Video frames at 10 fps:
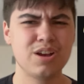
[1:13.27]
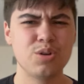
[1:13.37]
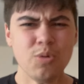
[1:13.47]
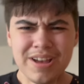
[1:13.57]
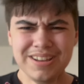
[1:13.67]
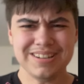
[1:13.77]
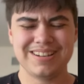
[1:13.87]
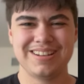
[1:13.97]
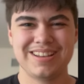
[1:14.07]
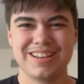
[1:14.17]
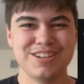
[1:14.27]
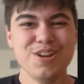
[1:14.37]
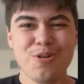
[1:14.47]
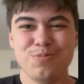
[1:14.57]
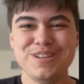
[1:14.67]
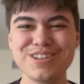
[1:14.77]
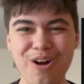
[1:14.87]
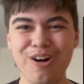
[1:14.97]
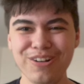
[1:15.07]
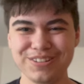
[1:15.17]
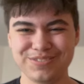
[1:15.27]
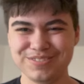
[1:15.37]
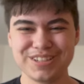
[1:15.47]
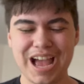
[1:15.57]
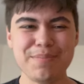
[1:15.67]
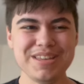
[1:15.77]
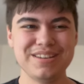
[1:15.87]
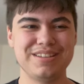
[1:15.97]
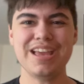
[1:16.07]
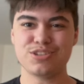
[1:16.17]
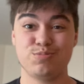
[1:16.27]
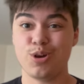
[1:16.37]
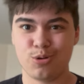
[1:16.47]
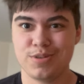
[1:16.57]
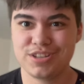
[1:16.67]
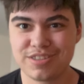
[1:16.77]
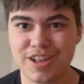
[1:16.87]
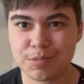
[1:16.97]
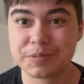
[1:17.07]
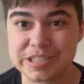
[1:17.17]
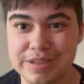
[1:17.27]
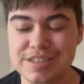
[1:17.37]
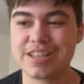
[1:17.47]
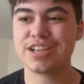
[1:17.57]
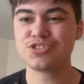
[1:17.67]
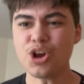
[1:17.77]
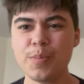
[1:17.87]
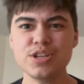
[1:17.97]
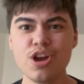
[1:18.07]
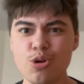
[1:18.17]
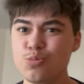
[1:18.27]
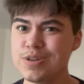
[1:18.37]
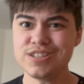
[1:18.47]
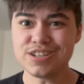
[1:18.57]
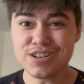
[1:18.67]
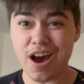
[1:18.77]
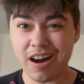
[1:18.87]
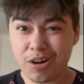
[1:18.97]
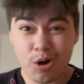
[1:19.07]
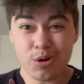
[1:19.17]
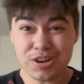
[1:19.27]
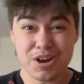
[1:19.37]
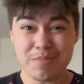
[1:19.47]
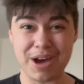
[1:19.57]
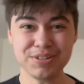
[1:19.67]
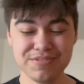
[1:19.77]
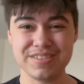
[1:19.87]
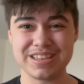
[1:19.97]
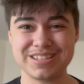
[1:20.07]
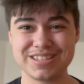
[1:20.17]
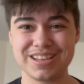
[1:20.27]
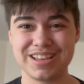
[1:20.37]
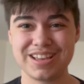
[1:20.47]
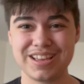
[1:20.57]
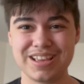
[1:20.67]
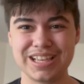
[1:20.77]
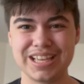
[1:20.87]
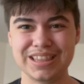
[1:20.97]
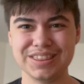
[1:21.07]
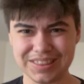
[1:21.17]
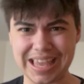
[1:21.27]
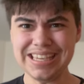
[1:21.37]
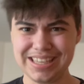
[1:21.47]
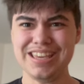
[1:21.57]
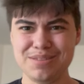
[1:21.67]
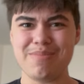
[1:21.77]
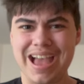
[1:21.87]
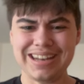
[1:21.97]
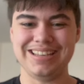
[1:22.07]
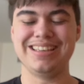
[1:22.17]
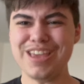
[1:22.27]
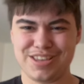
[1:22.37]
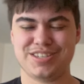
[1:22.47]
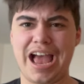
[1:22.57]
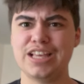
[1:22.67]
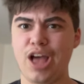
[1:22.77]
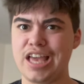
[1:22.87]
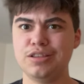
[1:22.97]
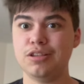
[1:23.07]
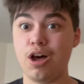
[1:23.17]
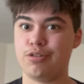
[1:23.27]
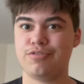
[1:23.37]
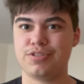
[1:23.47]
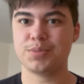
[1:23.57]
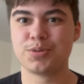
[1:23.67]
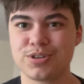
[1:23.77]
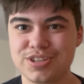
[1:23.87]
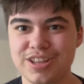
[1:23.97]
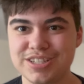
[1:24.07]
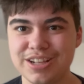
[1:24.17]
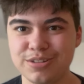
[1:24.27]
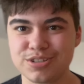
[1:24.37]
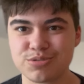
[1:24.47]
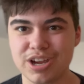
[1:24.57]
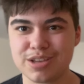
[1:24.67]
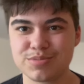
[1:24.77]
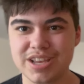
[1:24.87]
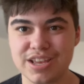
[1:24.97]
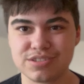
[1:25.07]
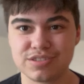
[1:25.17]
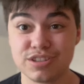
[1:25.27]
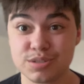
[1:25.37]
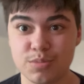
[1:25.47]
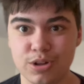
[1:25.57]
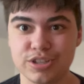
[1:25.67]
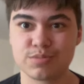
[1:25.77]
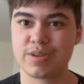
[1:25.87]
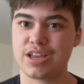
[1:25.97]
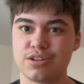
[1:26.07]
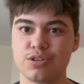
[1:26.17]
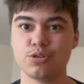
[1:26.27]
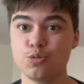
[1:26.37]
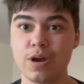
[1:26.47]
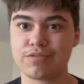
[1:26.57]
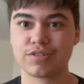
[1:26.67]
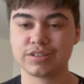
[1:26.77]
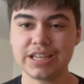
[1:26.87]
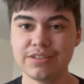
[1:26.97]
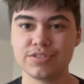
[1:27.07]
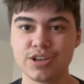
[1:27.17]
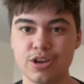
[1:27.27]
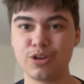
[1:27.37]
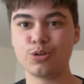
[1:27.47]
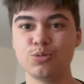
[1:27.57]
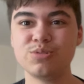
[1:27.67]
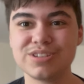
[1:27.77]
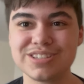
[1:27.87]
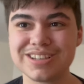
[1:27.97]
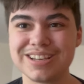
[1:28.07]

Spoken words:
What? No, we all went into the album expecting to hate Joe, but no, we did not all come out of this liking Maddie. Yes, I love the person that Taylor describes as the smallest man who ever lived, who was